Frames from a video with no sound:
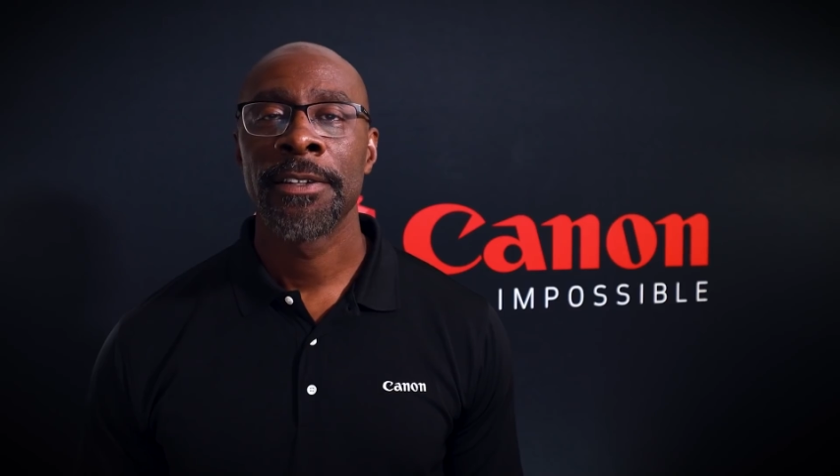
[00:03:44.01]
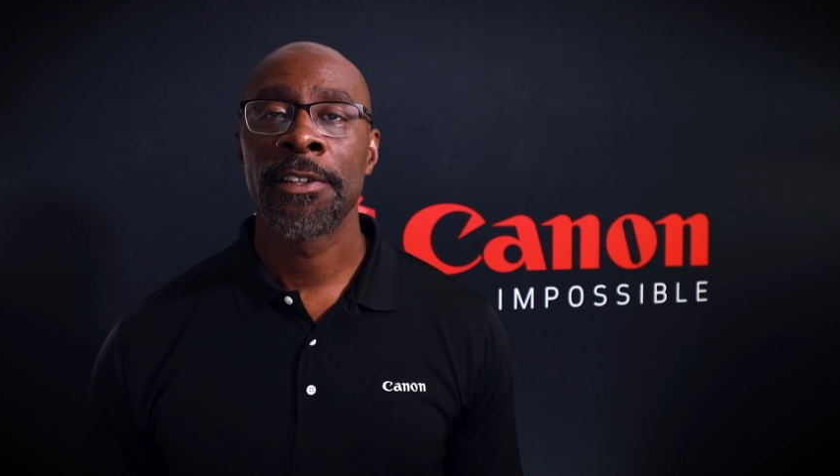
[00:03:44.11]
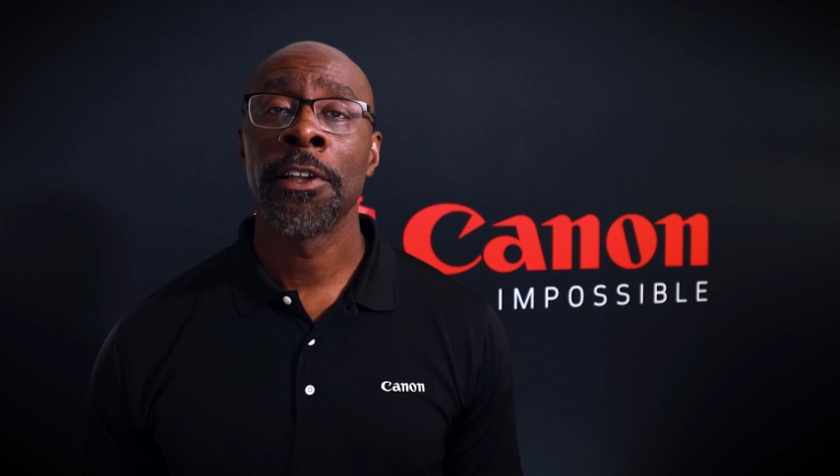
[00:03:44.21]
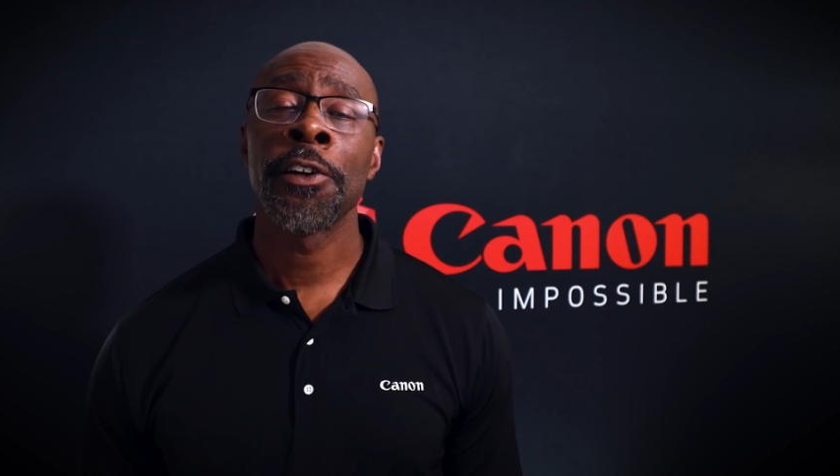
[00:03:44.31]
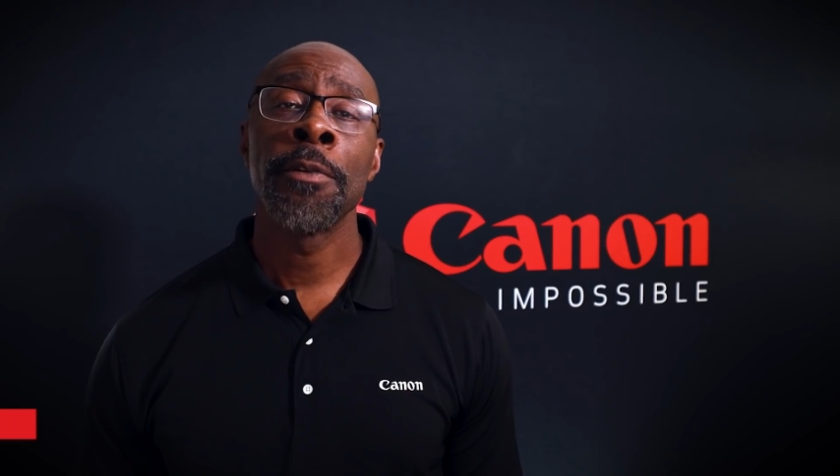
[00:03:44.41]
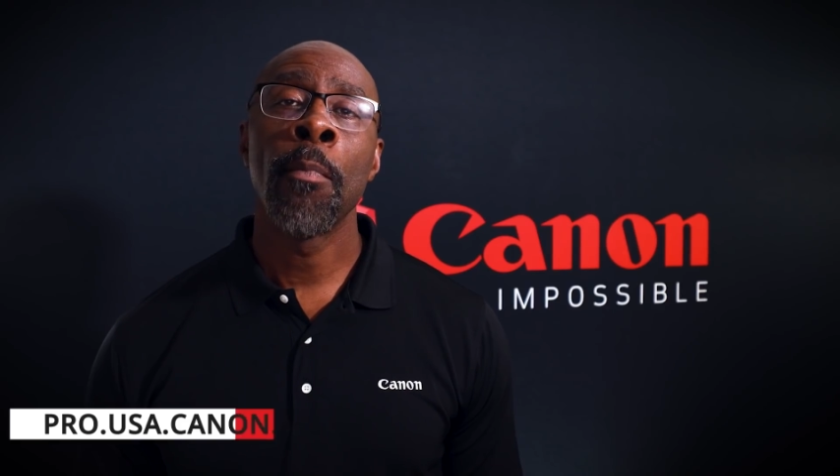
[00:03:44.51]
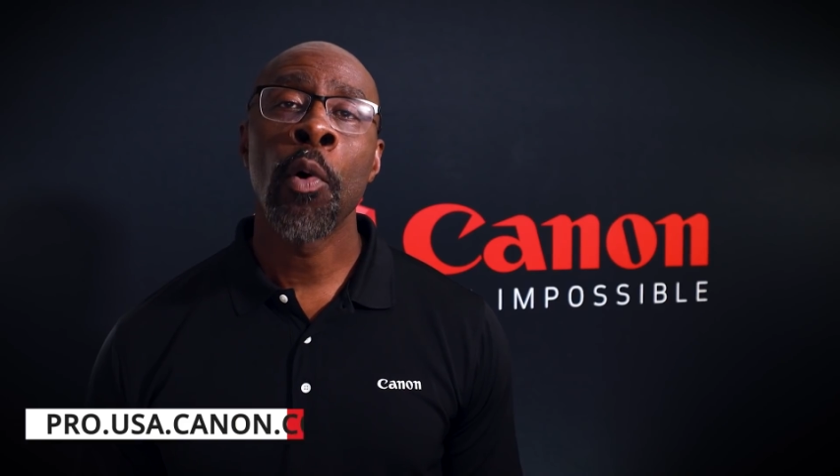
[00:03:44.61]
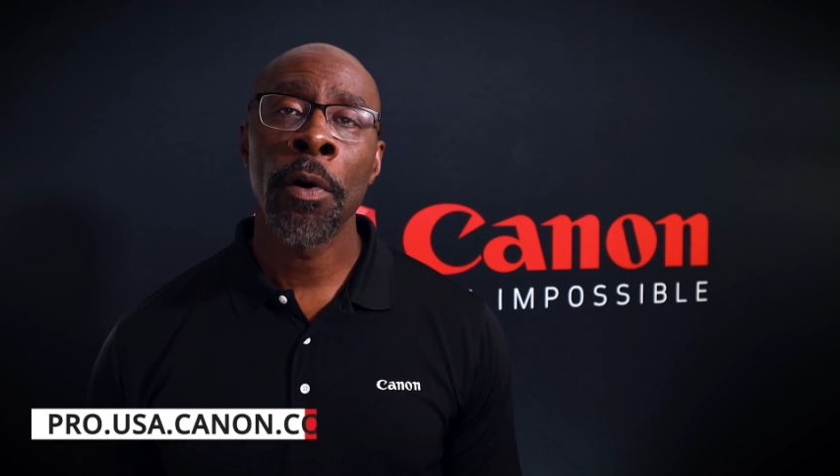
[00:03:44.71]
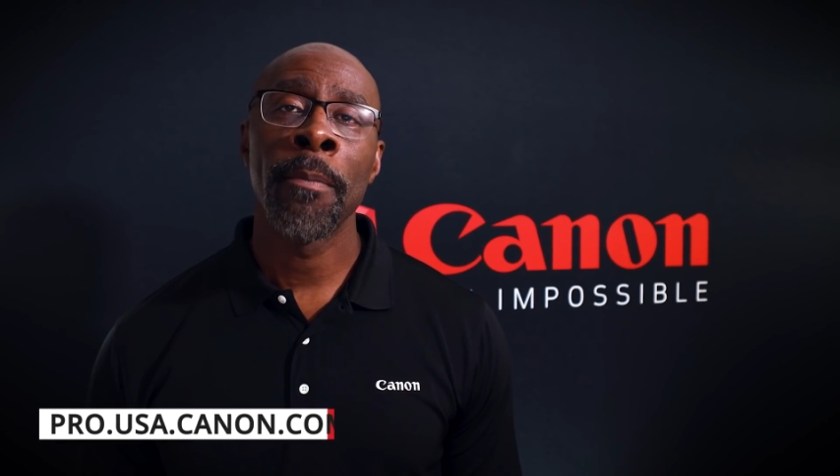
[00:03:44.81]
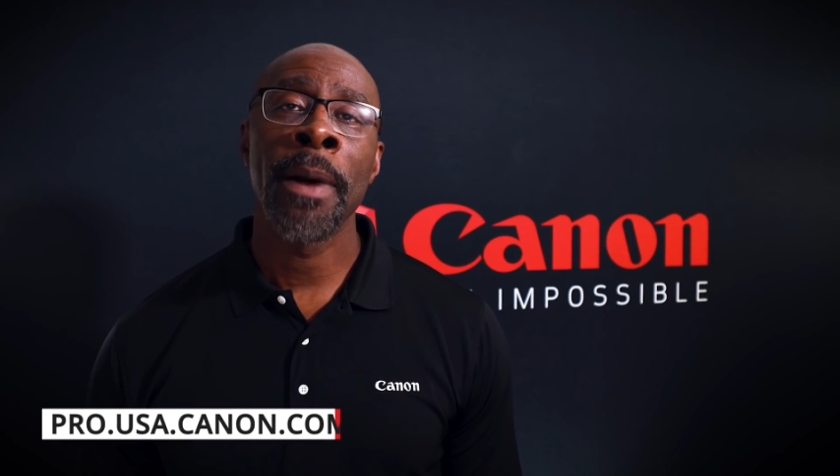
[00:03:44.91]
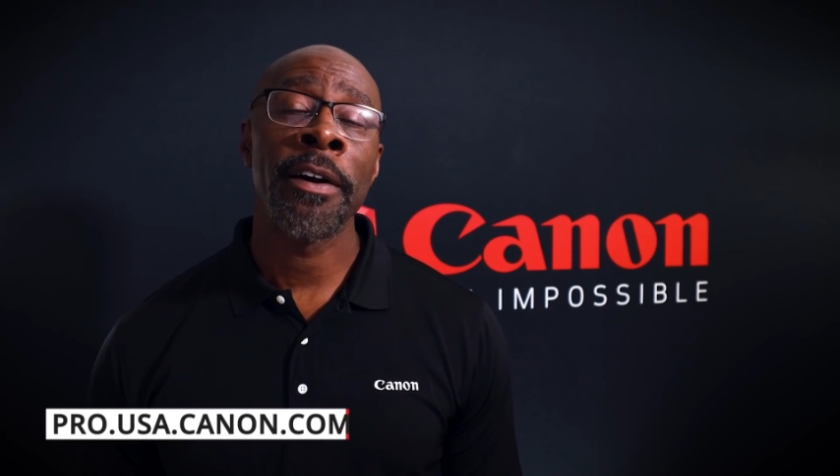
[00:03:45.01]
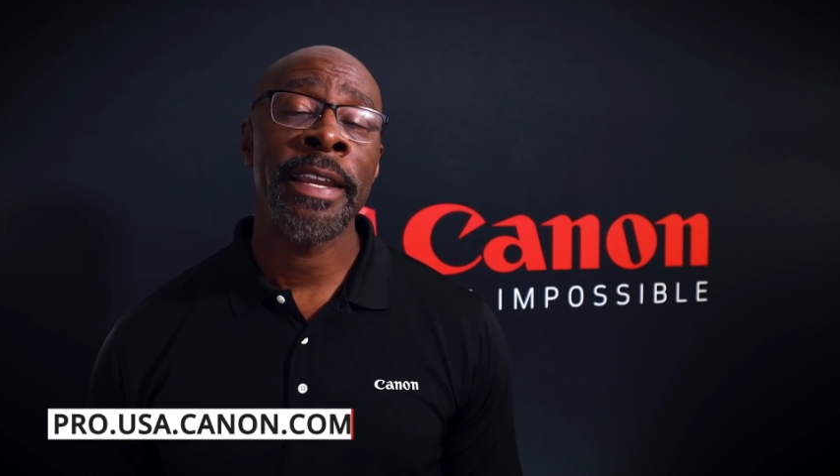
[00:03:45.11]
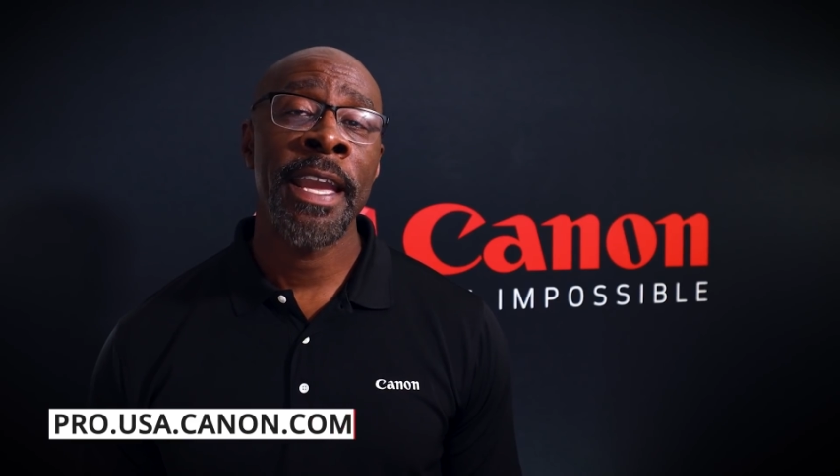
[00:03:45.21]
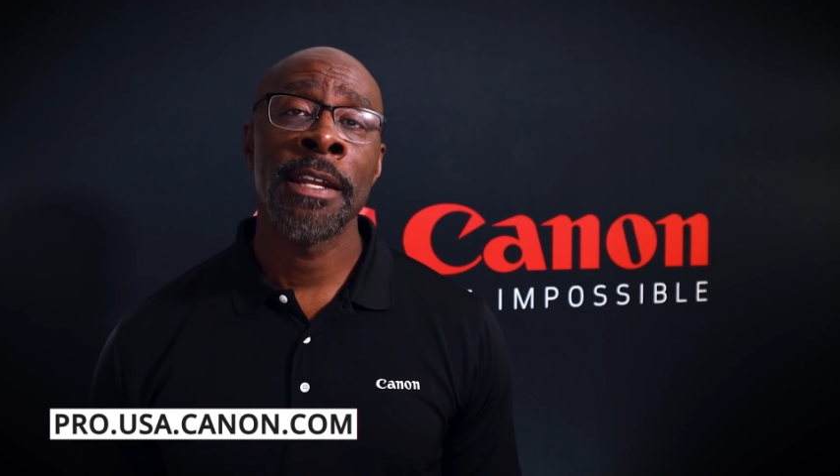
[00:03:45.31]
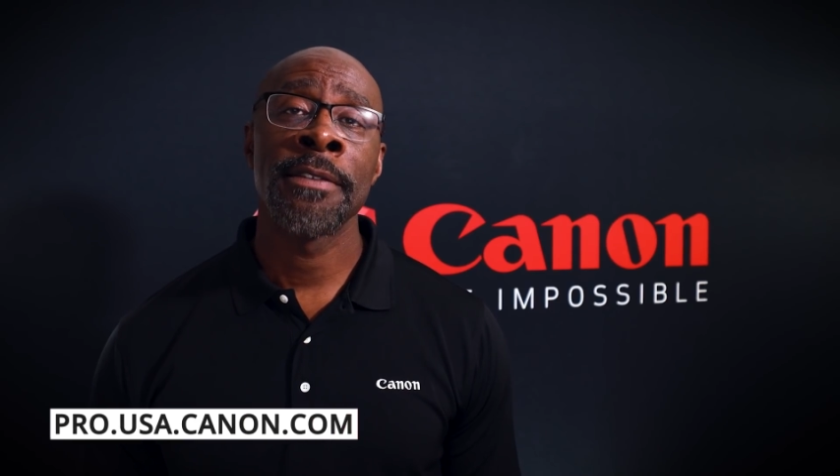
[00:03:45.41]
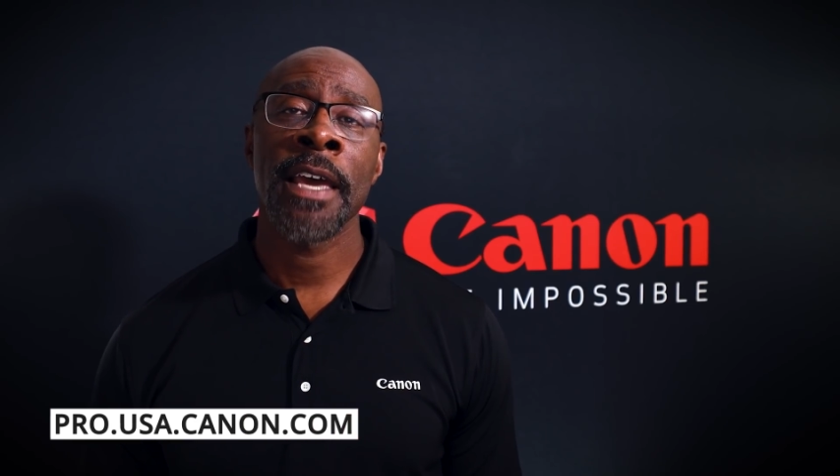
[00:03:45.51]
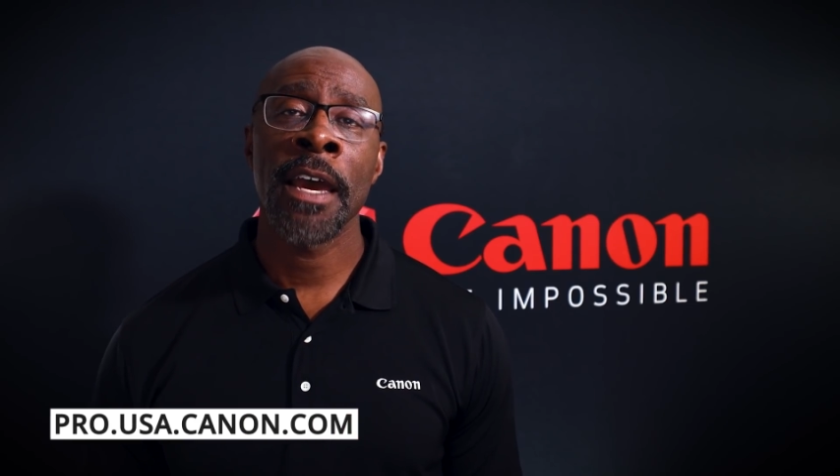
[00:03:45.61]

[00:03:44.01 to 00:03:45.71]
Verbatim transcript: To learn more about Canon's